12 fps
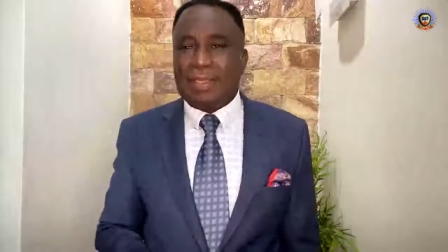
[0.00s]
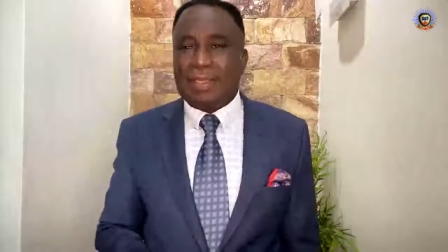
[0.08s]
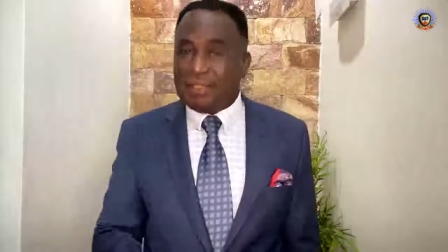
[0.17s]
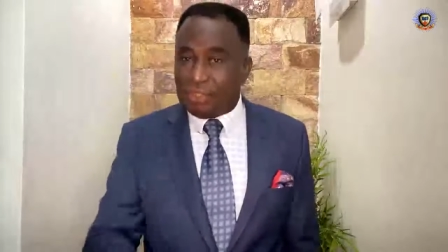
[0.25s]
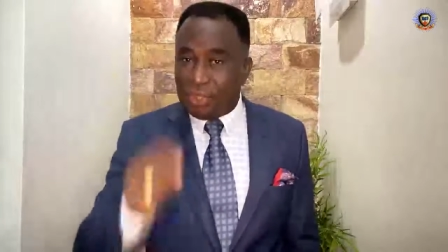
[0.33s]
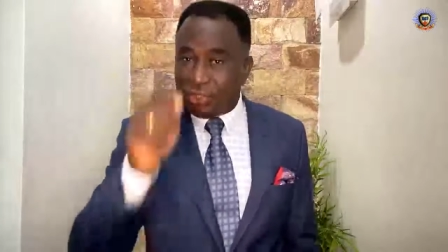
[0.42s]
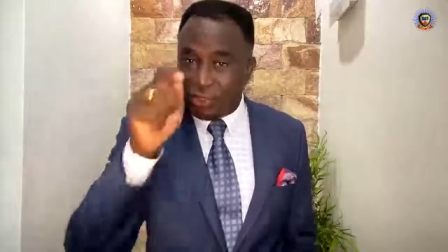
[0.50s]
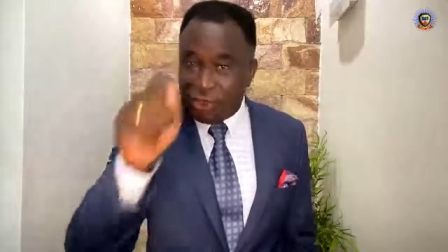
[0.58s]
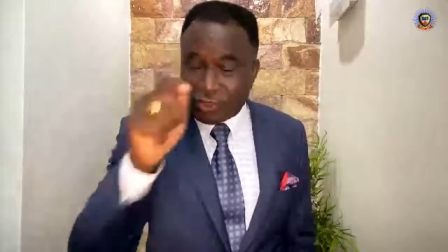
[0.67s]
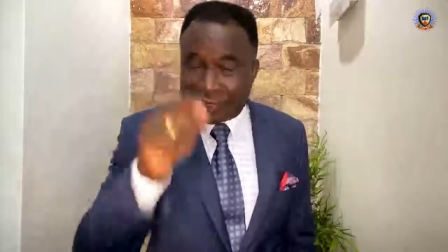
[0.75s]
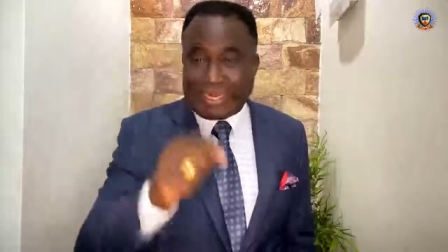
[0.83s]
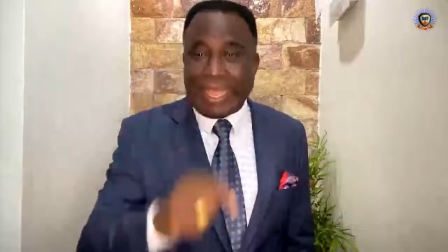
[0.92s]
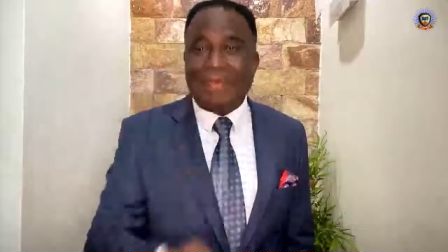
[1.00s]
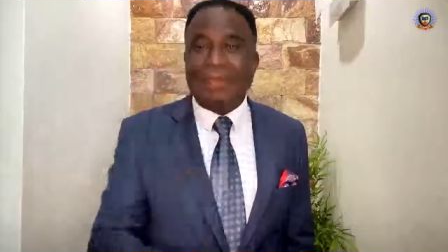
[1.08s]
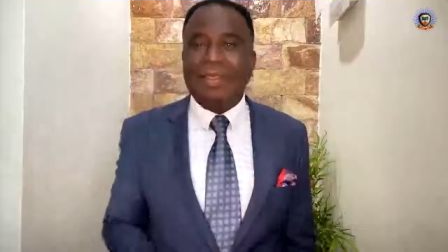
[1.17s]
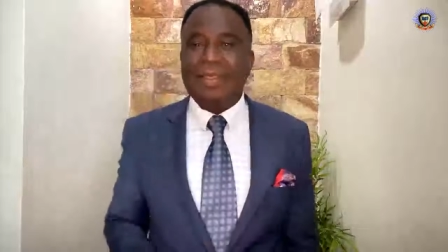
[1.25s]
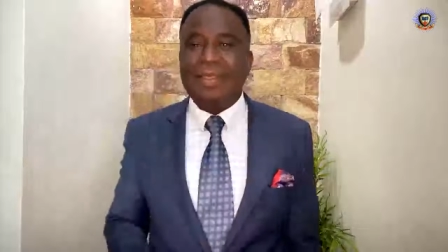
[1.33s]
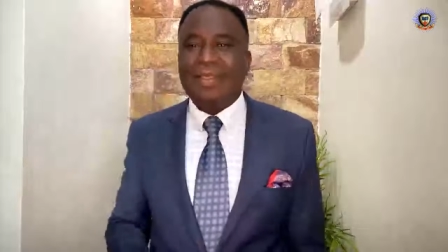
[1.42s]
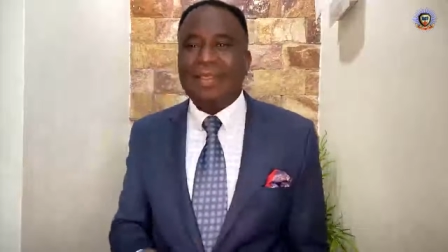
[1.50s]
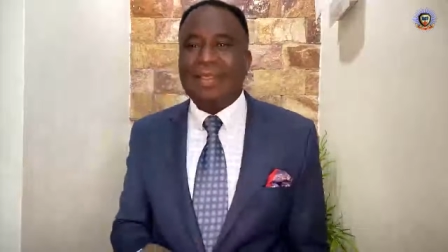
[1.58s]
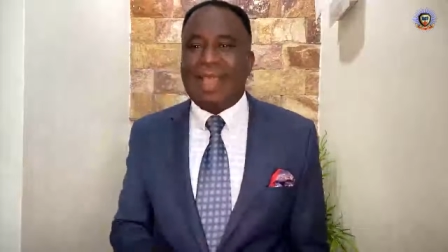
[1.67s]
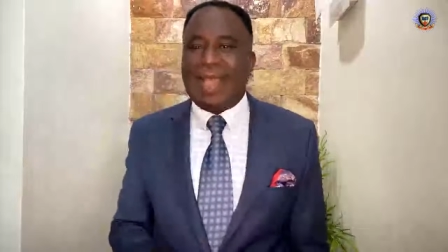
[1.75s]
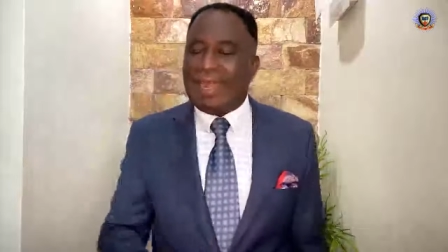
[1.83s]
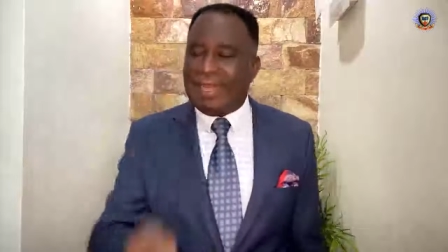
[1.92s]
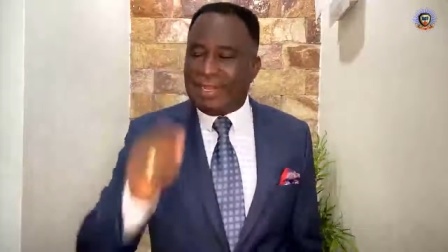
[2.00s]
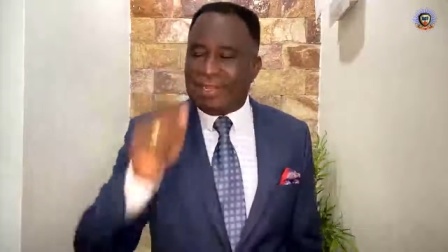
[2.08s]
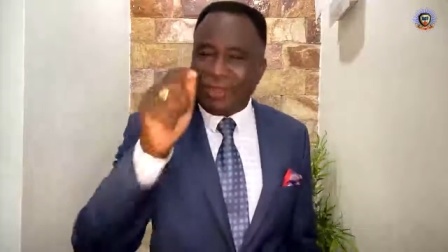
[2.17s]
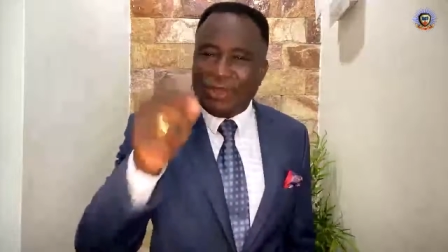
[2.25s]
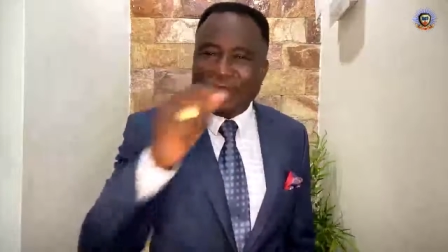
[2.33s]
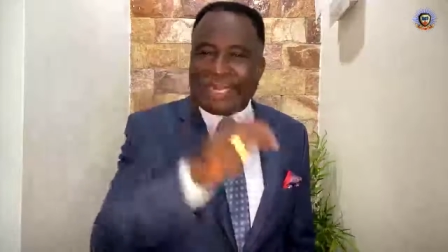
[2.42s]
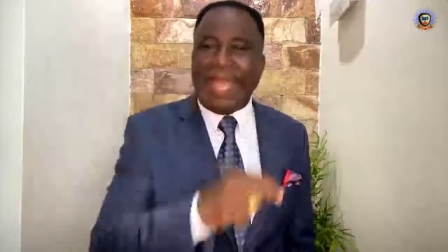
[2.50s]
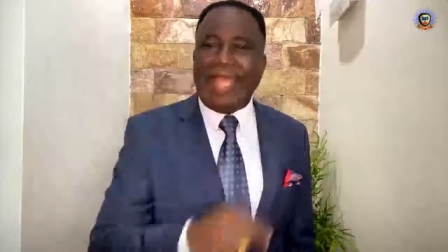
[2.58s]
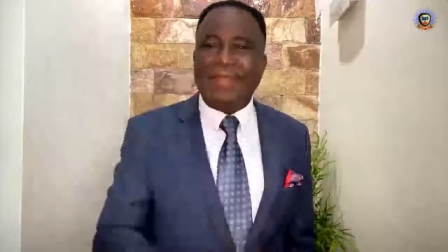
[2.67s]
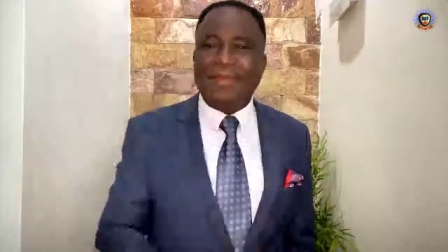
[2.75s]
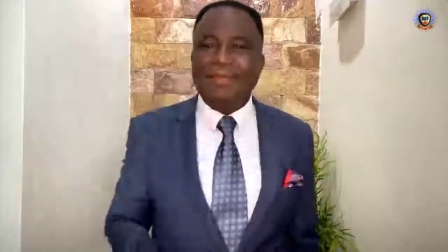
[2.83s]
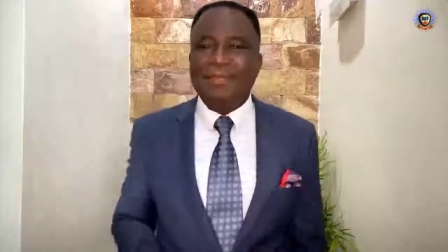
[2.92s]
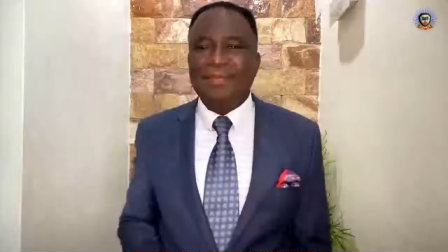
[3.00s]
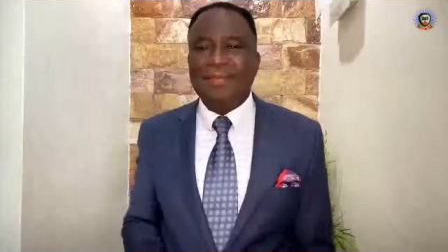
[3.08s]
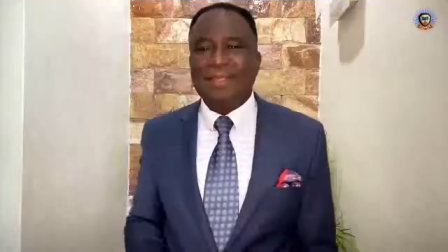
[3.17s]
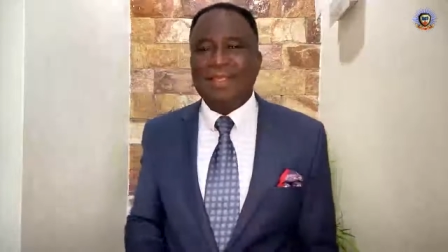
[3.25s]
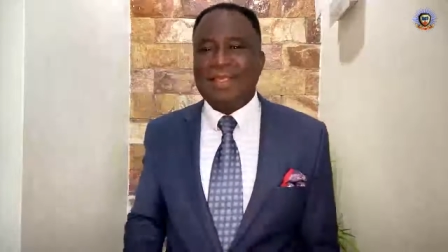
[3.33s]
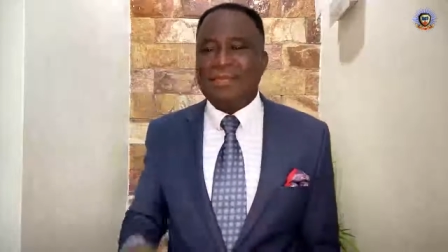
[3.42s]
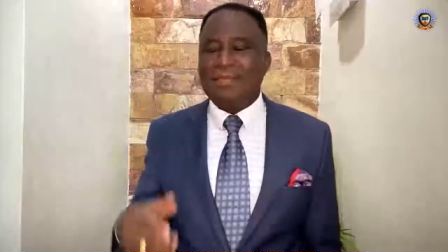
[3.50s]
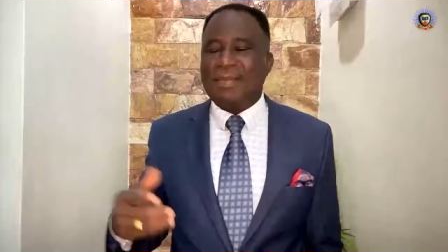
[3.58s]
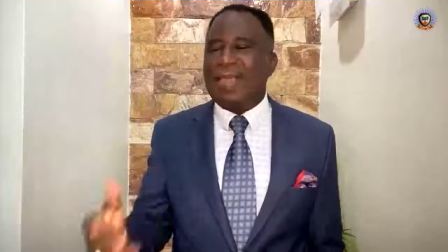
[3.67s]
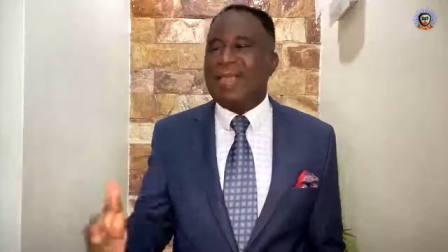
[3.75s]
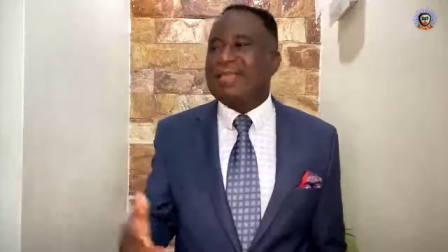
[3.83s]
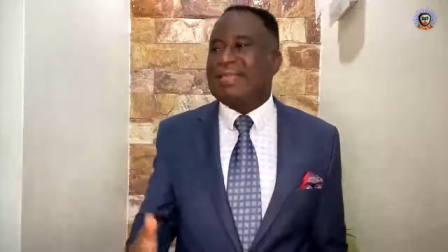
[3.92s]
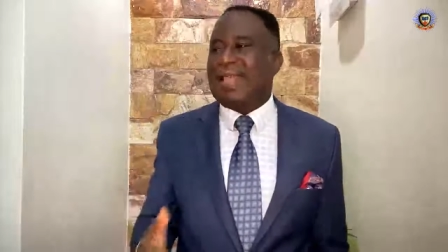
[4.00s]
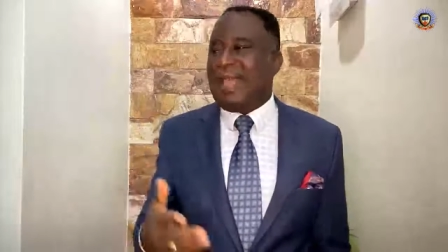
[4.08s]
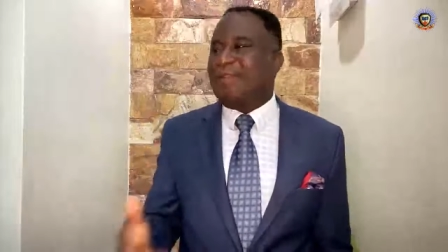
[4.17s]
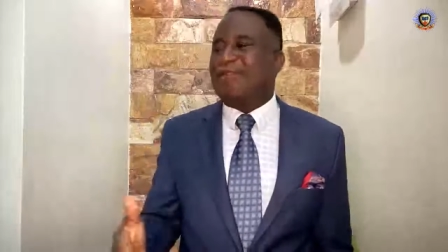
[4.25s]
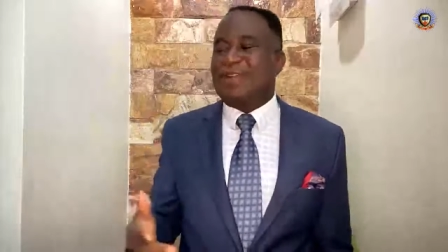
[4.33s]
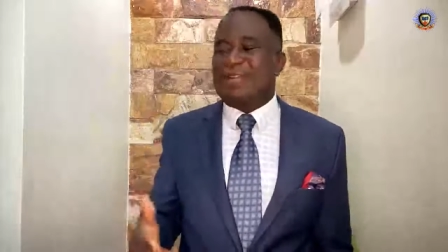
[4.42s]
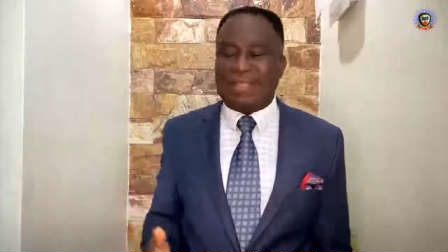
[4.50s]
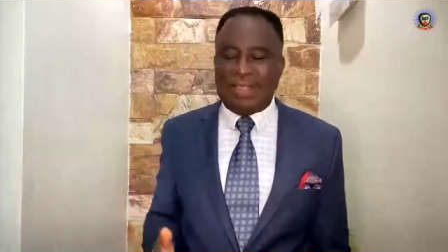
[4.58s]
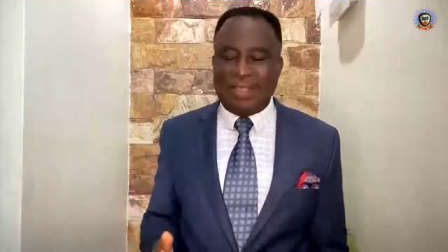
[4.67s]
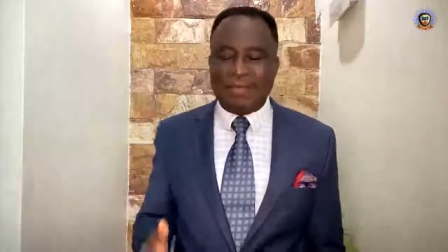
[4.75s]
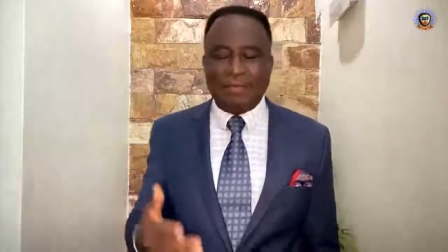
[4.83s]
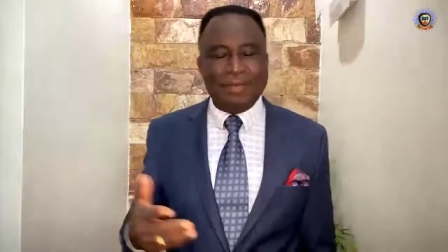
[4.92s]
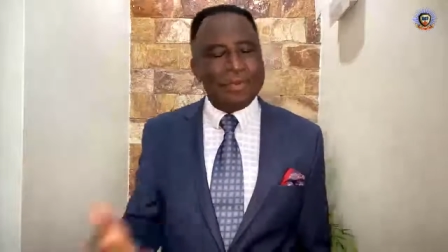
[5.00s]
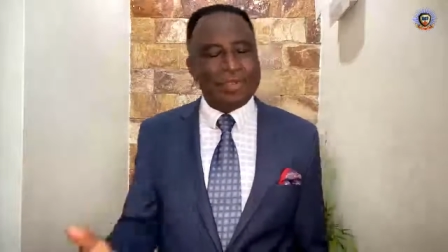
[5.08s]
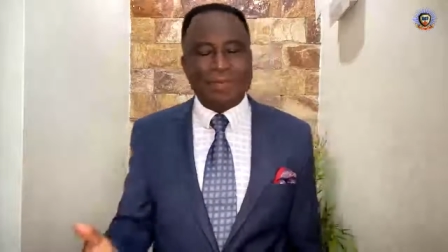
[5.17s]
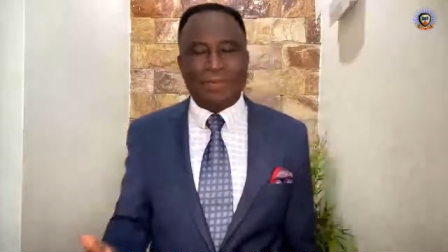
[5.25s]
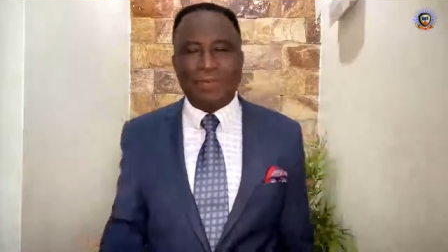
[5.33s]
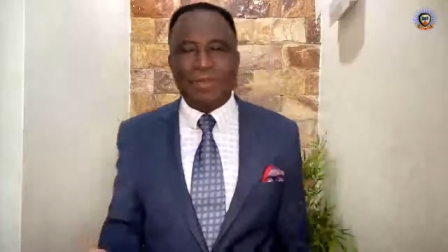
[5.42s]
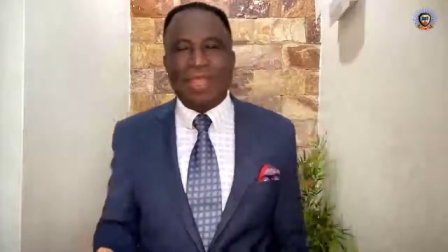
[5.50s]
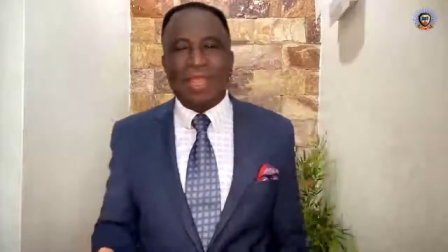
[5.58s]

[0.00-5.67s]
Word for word: It's just God's timing. And in His own time, He makes everything beautiful.